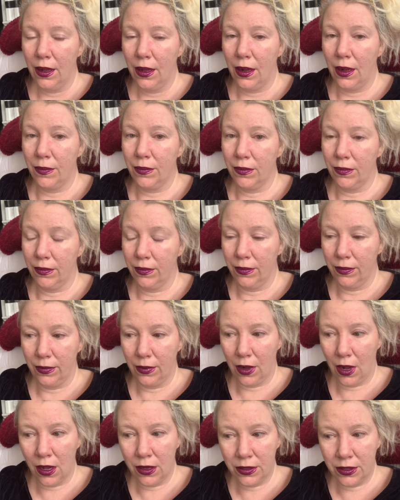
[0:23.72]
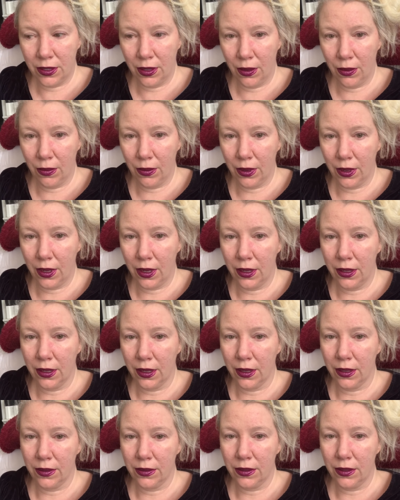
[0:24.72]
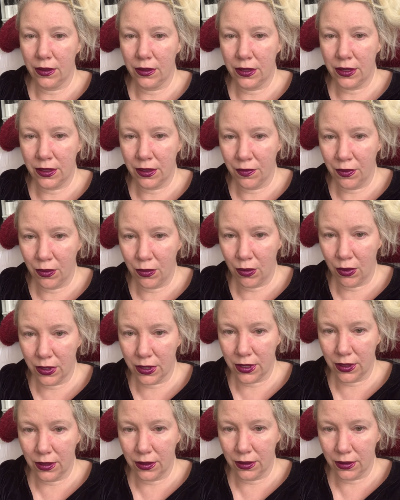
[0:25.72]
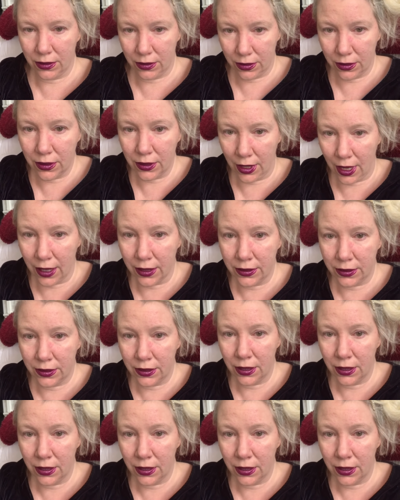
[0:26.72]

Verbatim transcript: I'm also in a civil war, yes,